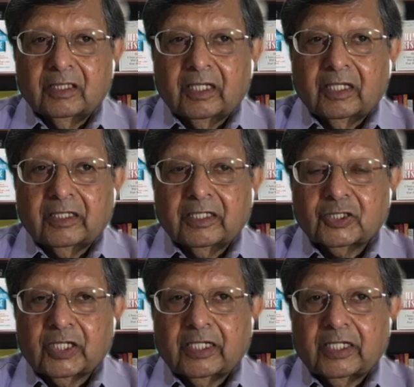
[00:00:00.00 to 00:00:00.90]
And as
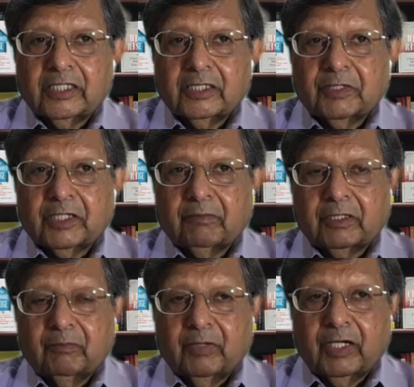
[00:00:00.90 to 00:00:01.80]
China is
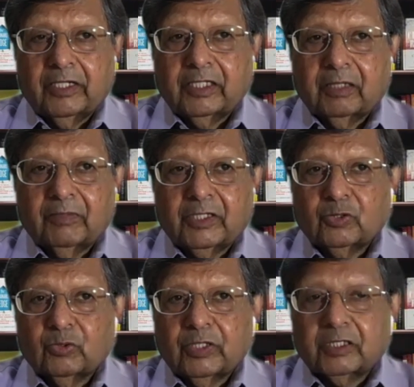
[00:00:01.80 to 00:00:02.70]
becoming middle income, it is
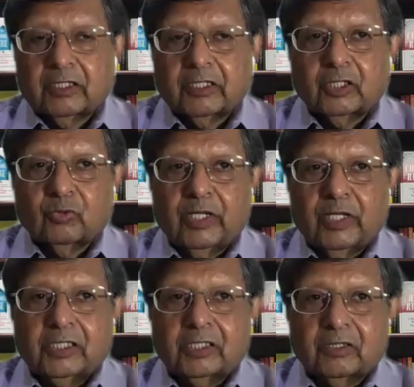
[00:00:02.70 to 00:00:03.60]
already starting to
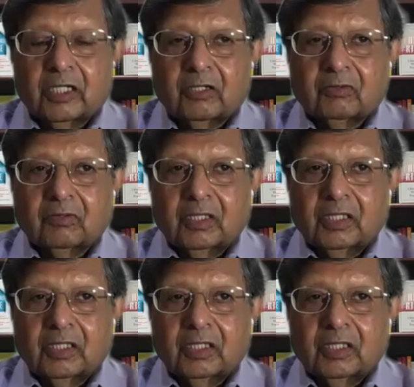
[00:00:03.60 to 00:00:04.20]
age now.